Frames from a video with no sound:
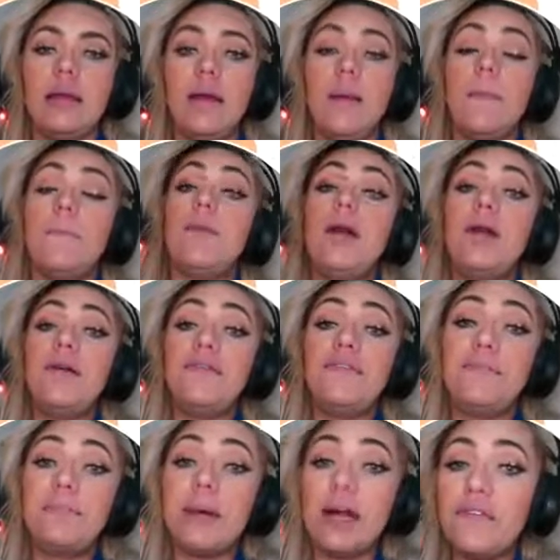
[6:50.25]
Modal
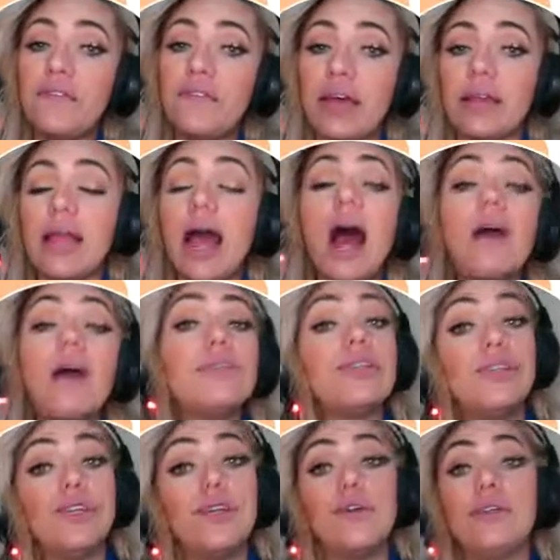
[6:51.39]
perfect, how to
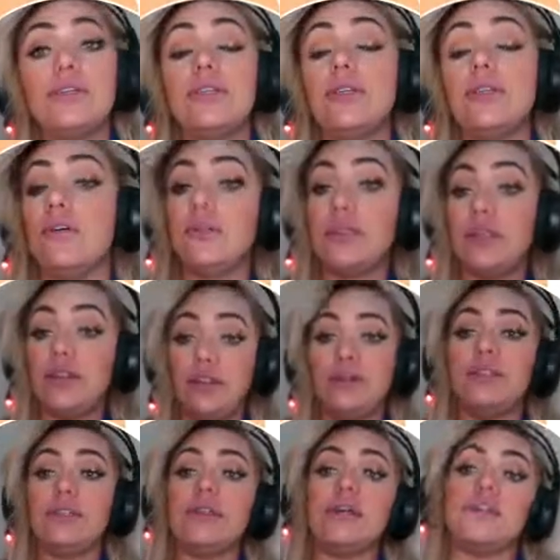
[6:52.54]
use, so the
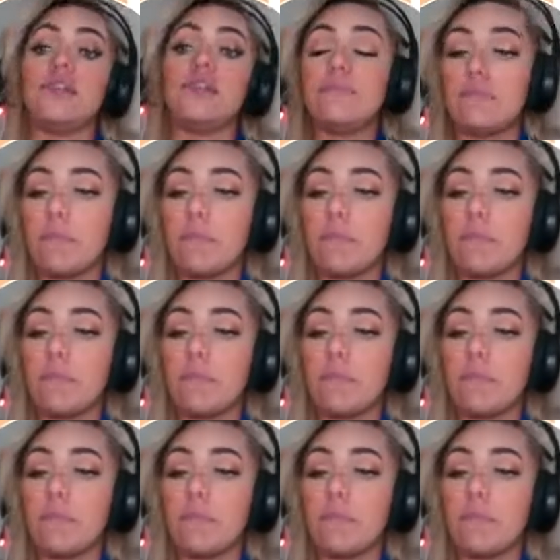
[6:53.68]
usage.